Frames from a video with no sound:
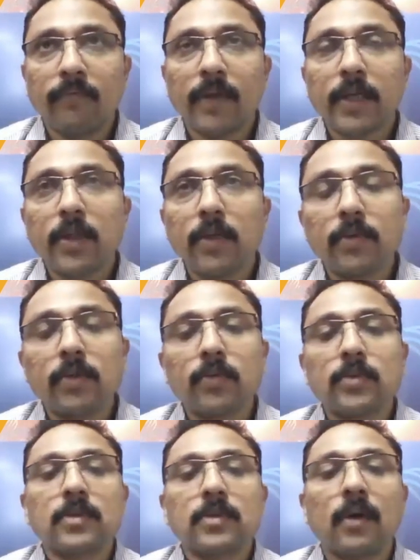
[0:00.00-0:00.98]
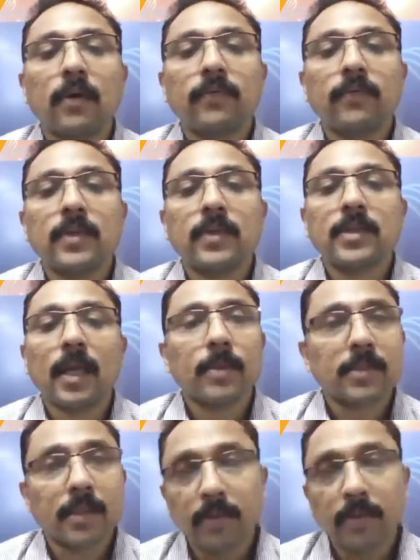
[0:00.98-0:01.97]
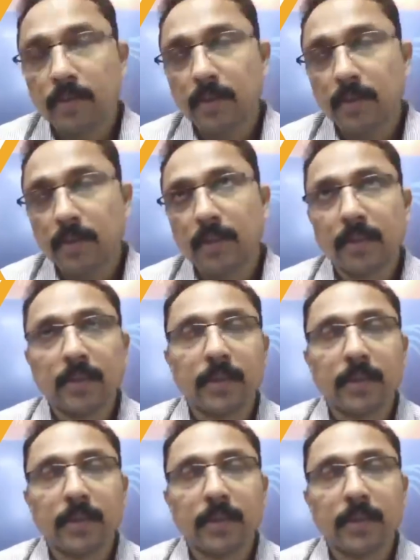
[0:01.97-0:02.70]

effective use of this cybersecurity